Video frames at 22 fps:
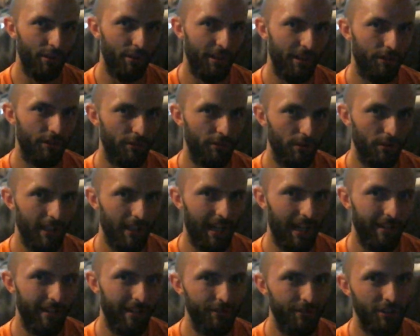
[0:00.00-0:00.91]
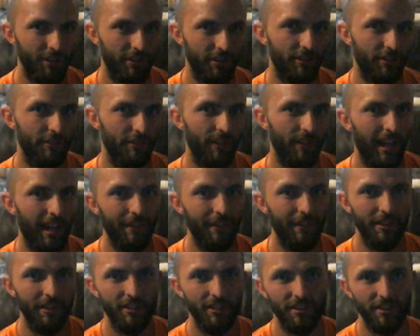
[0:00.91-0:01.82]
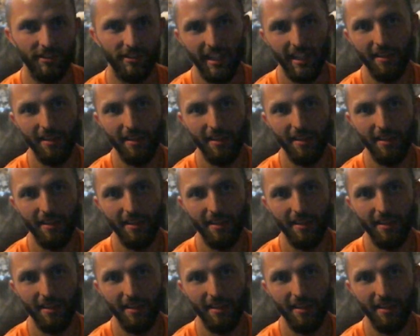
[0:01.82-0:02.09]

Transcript: just surviving, just getting by.